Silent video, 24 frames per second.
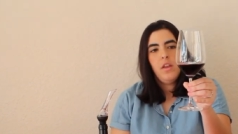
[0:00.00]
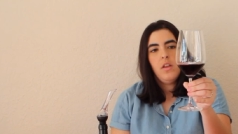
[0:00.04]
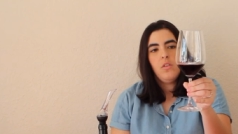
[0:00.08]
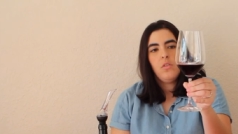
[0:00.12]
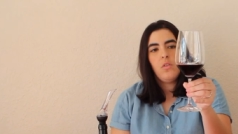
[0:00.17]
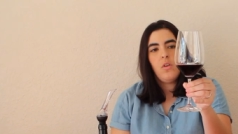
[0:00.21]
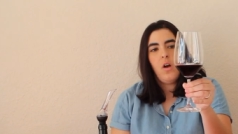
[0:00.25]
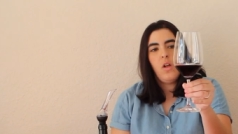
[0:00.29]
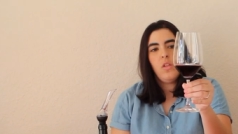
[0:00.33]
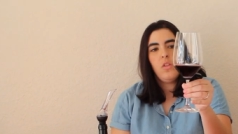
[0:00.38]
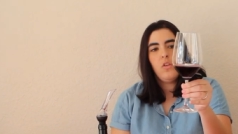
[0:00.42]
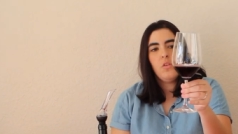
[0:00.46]

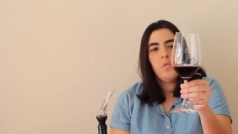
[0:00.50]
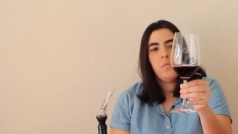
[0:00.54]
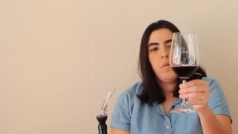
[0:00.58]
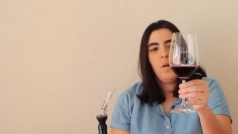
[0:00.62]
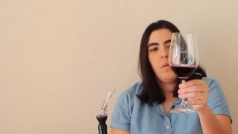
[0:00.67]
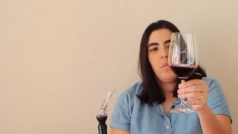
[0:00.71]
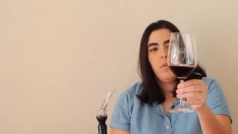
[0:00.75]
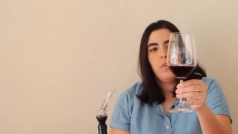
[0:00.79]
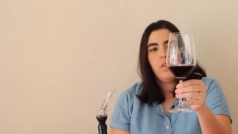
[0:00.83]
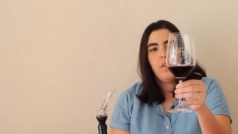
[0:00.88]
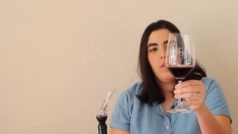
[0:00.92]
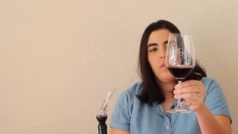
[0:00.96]
So all those
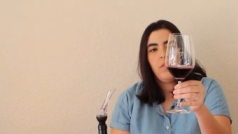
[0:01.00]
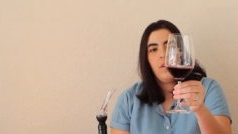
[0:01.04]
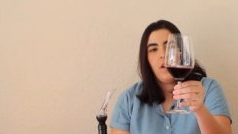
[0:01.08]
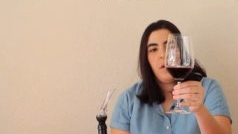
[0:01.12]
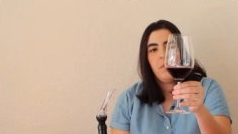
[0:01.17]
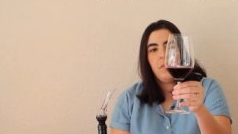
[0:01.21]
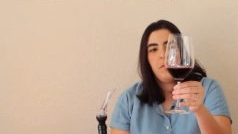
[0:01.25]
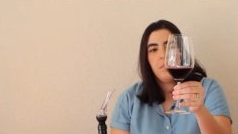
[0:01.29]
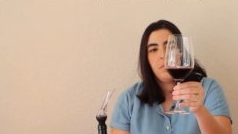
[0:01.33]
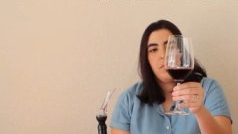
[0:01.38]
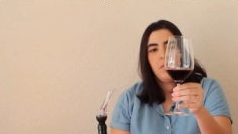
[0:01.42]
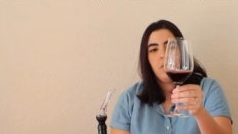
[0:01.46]
bubbles have
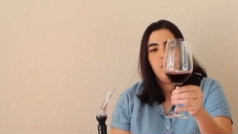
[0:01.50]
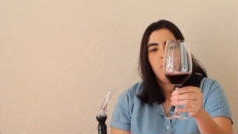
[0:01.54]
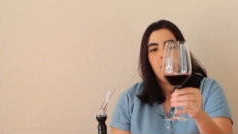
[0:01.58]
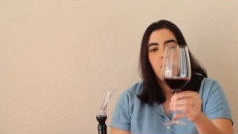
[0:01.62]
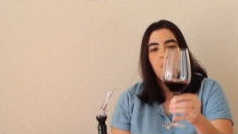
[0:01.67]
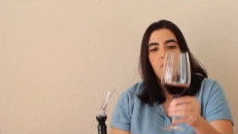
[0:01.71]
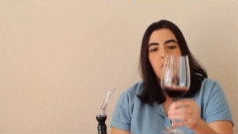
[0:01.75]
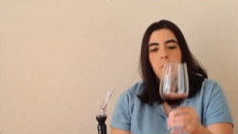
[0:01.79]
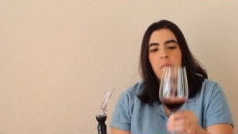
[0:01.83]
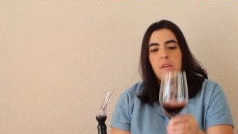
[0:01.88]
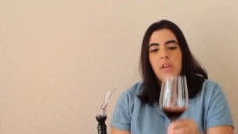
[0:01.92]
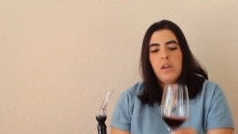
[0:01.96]
not been
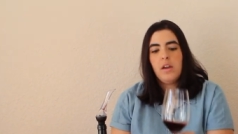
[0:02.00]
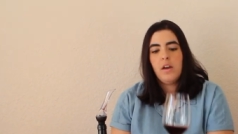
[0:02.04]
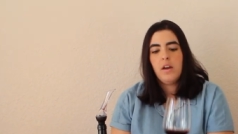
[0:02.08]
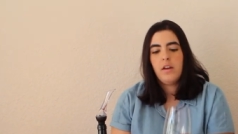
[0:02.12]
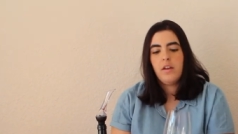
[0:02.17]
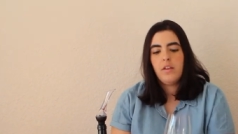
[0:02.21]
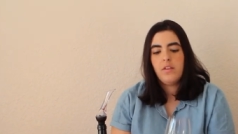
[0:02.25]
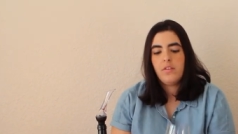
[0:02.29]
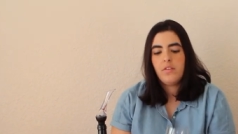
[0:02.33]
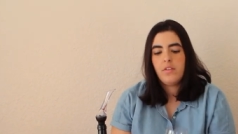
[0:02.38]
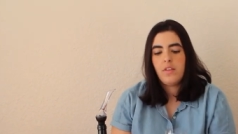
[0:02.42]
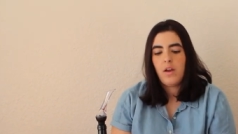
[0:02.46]
produced
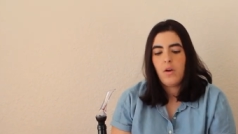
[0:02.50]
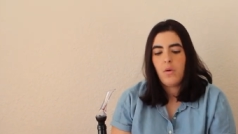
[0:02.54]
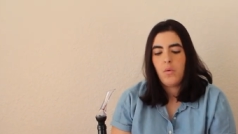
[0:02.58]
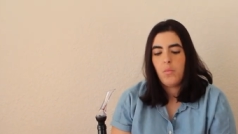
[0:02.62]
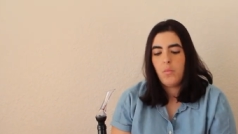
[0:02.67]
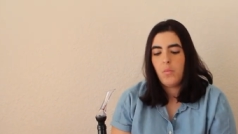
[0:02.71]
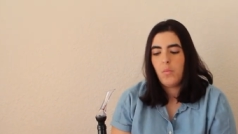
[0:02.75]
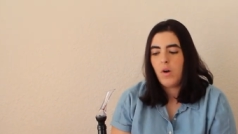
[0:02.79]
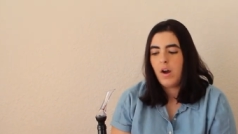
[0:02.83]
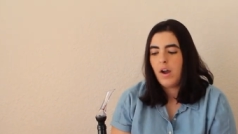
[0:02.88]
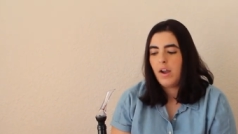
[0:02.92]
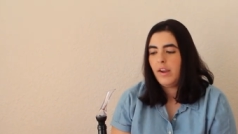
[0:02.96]
because
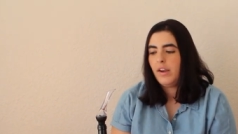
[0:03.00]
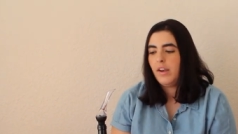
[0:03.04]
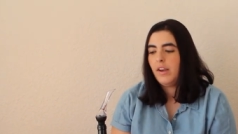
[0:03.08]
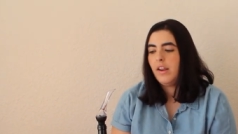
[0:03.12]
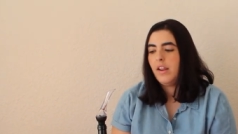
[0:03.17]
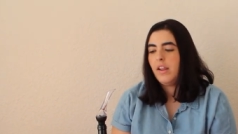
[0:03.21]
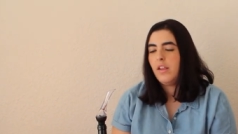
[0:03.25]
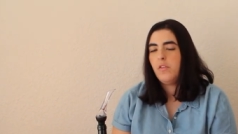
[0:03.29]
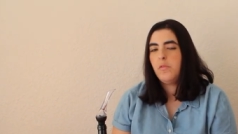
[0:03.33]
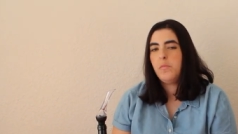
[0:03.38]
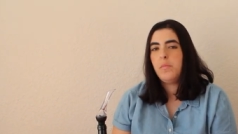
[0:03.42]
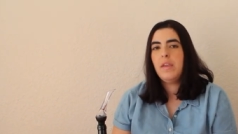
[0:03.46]
that wine
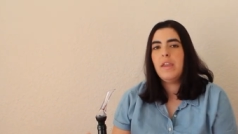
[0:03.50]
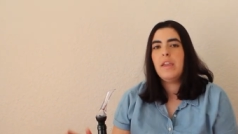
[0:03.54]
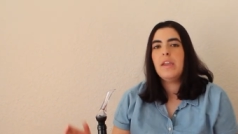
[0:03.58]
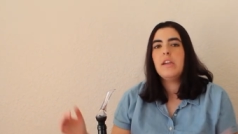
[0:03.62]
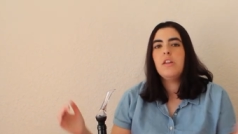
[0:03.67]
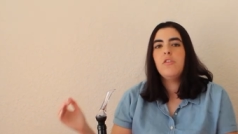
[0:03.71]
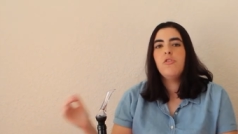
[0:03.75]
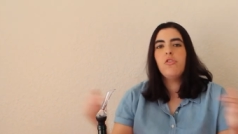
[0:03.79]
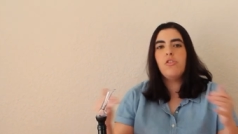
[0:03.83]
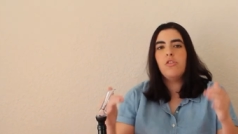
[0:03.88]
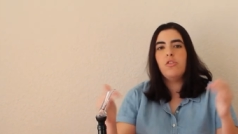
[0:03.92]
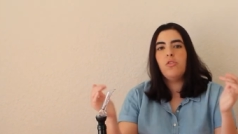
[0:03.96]
is being
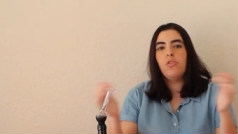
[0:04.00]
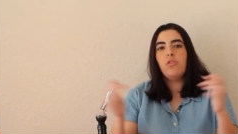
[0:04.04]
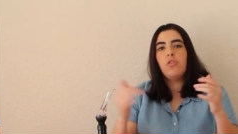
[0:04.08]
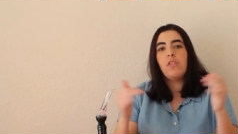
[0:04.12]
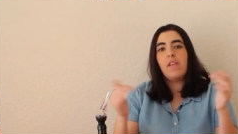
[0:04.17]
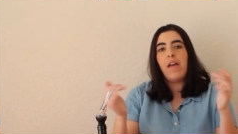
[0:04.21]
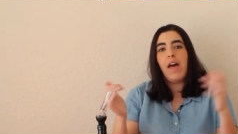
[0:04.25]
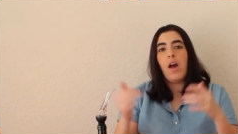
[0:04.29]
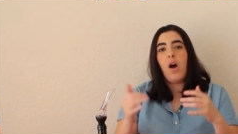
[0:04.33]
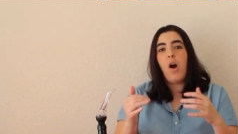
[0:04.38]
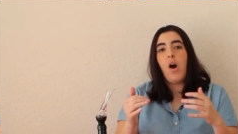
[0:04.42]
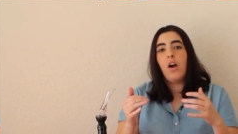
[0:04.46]
introduced
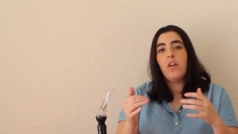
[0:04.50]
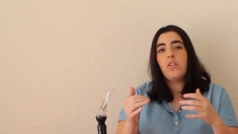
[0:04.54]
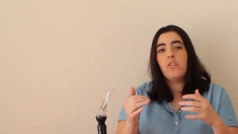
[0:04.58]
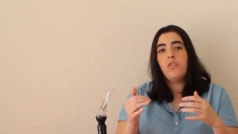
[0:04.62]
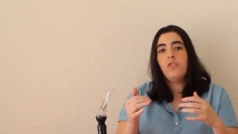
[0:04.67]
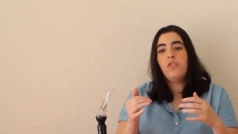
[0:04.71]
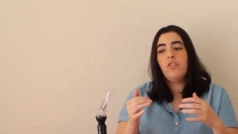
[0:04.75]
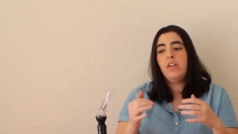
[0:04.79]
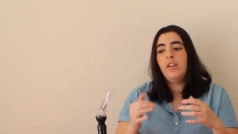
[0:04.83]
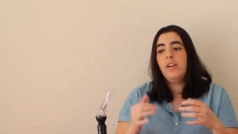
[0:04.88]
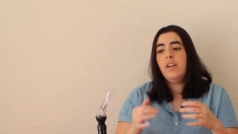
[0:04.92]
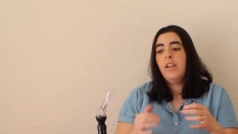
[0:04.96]
to that
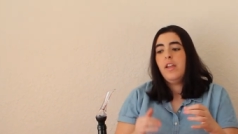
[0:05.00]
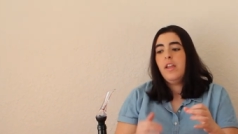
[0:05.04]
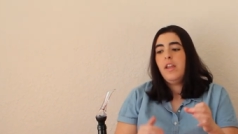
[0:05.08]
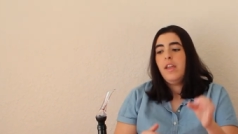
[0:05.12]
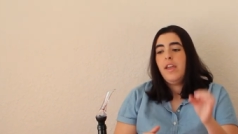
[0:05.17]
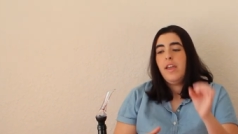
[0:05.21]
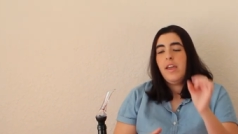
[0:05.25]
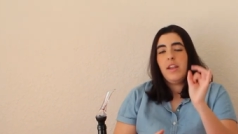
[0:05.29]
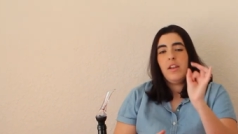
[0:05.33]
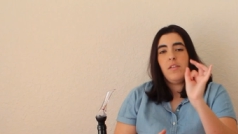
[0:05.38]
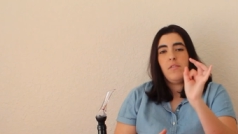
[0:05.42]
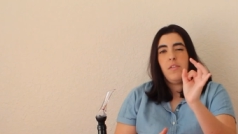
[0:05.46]
oxygen
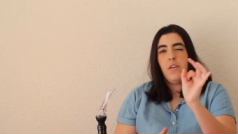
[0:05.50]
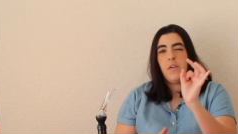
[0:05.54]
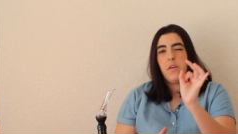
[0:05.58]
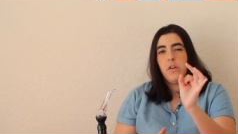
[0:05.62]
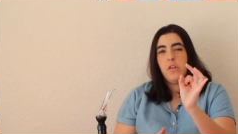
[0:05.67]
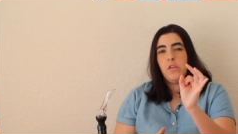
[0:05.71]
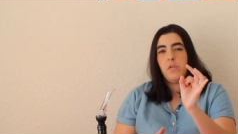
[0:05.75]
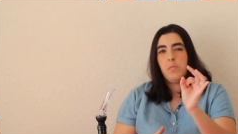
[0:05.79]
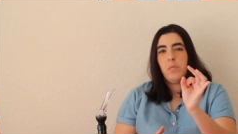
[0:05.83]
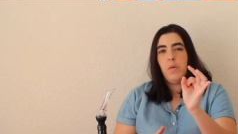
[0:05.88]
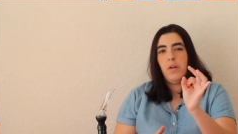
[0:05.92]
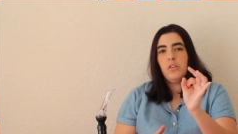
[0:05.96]
in a
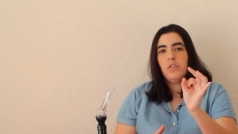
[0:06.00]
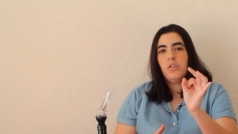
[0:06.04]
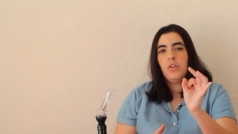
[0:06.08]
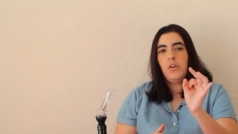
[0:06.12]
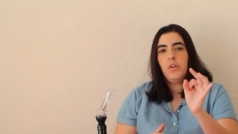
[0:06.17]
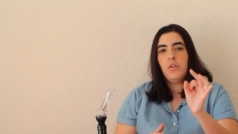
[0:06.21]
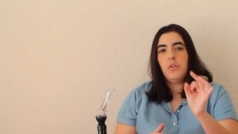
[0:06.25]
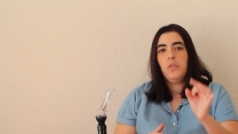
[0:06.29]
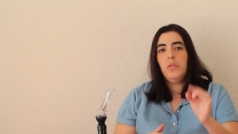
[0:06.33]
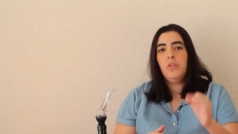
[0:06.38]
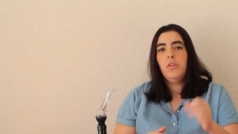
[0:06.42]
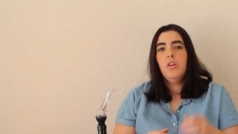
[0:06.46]
very small
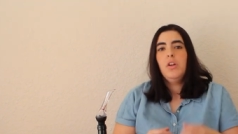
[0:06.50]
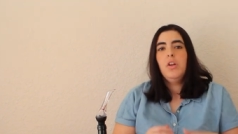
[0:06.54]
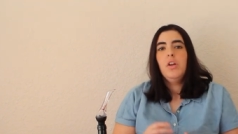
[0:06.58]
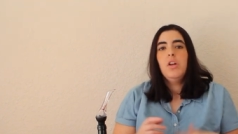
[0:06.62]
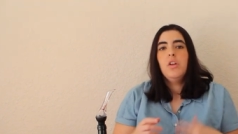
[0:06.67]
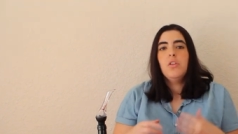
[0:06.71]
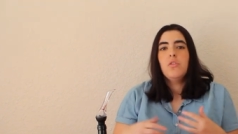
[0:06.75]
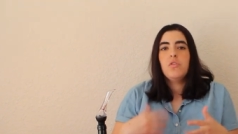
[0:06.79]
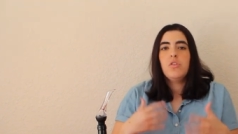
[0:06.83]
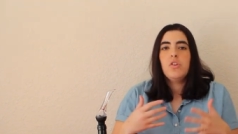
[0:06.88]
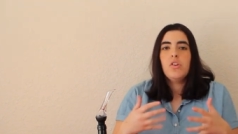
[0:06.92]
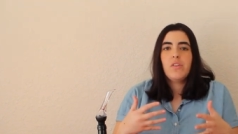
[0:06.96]
tunnel,
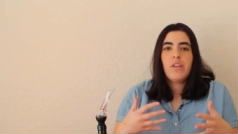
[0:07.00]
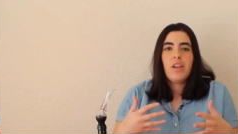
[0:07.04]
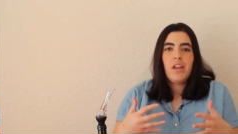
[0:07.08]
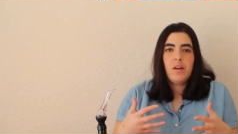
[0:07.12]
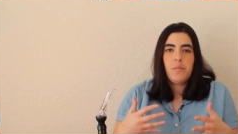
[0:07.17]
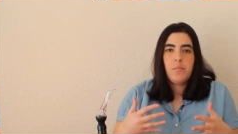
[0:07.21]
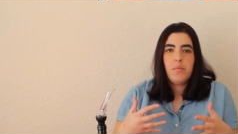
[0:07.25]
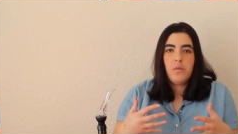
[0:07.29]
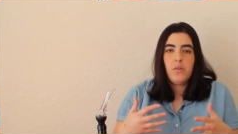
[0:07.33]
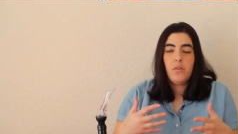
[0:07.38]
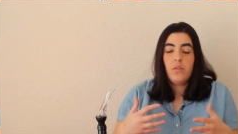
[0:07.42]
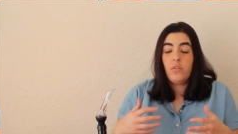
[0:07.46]
so it just
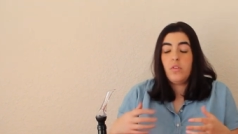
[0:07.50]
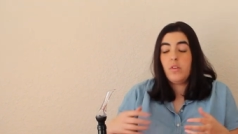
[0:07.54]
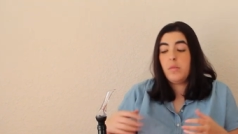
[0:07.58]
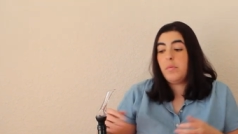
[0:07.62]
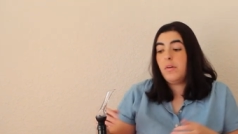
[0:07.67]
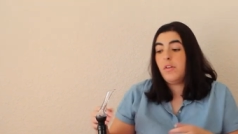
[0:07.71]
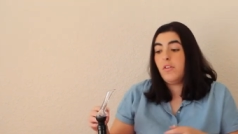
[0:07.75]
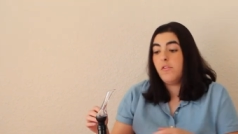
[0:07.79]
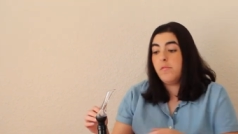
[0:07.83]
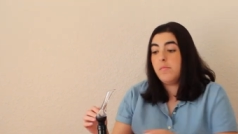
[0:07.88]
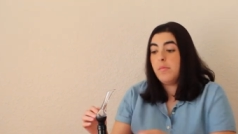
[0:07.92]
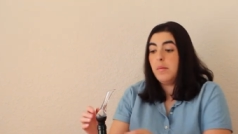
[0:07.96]
kind of produces a
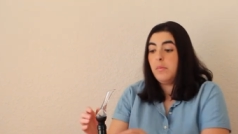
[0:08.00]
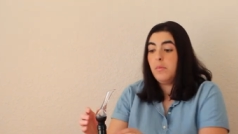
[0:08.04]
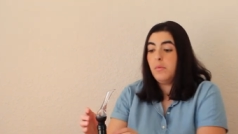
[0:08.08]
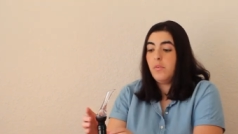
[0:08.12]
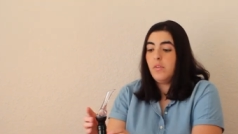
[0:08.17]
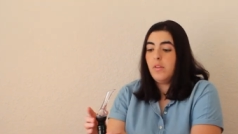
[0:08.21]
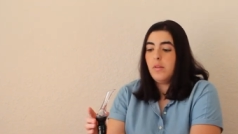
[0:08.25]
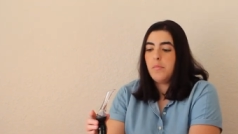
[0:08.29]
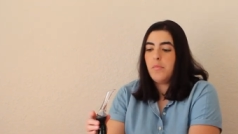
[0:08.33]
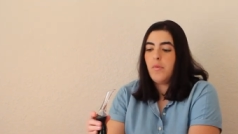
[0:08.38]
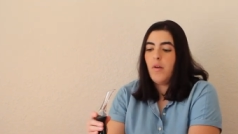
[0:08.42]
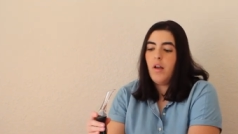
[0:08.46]
bunch of
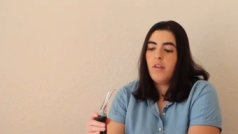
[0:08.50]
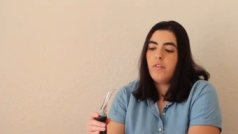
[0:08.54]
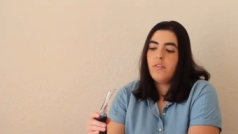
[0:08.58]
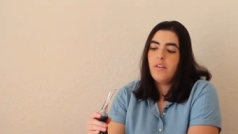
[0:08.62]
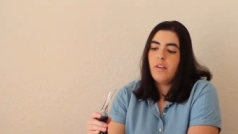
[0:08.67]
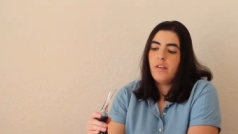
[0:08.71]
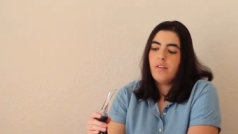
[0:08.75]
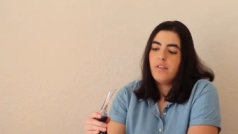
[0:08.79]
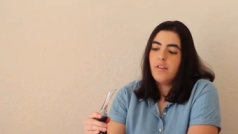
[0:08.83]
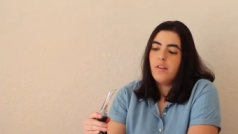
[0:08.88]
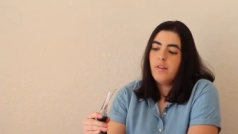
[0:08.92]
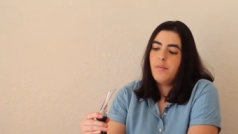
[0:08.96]
bubbles in the
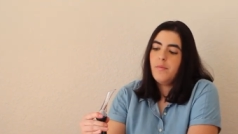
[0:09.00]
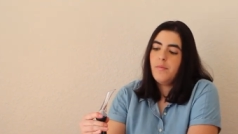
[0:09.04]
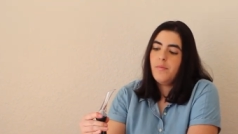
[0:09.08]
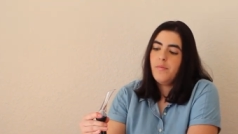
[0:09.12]
process.